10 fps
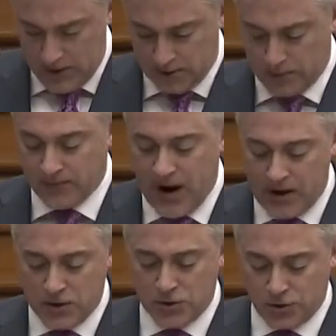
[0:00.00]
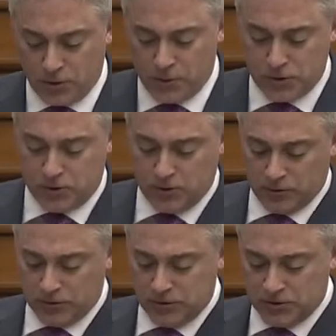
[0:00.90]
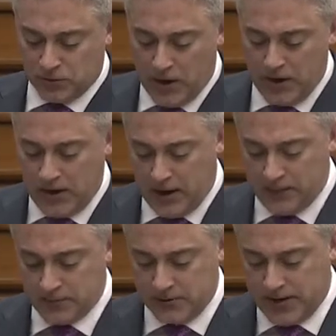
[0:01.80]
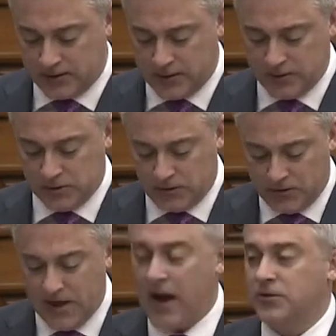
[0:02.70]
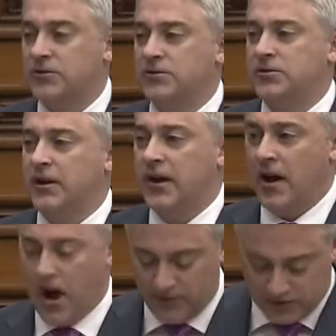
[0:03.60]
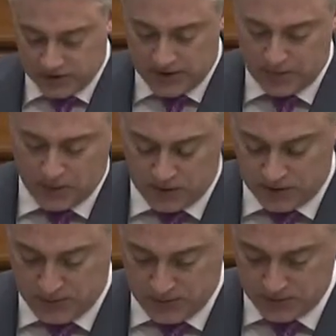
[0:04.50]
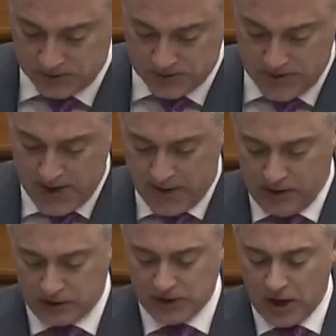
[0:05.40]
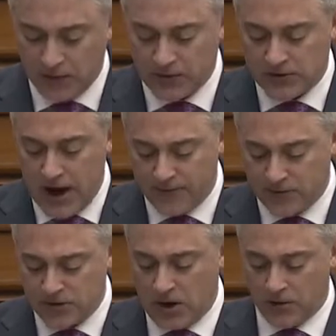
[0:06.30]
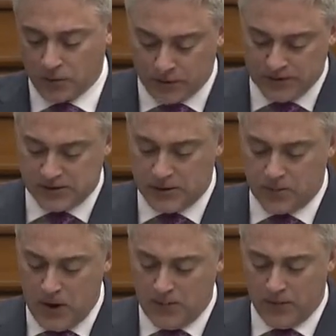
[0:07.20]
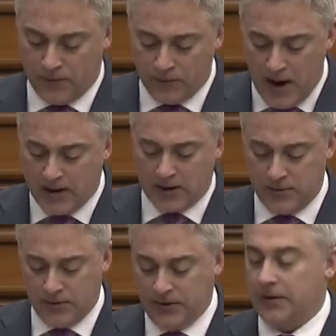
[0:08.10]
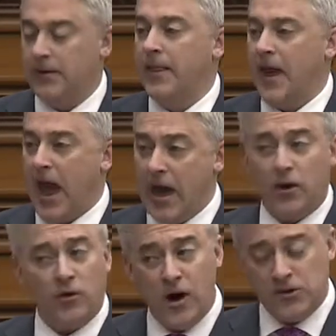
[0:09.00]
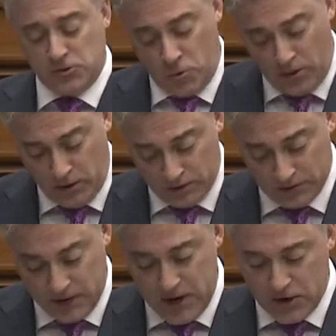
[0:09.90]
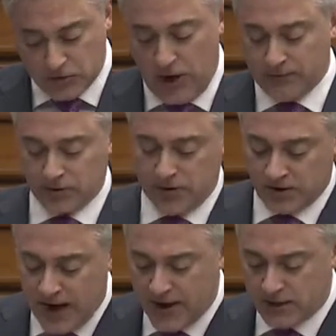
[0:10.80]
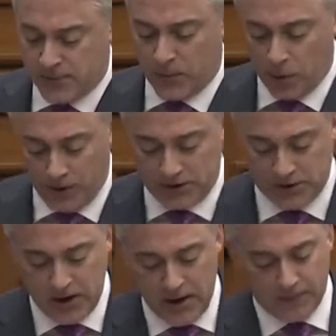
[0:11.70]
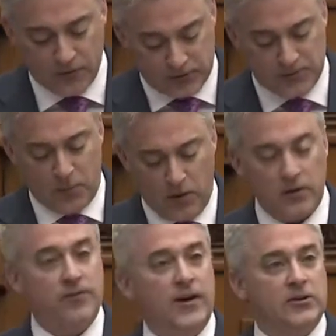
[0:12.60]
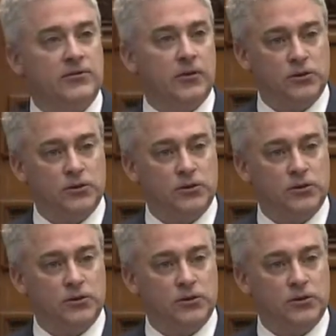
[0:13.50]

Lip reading: to providing sugarbush tours to running games and activities for thousands of excited participants. Their selfless efforts are the reason people from my community and across the world travel to the township of Woolwich for this important festival.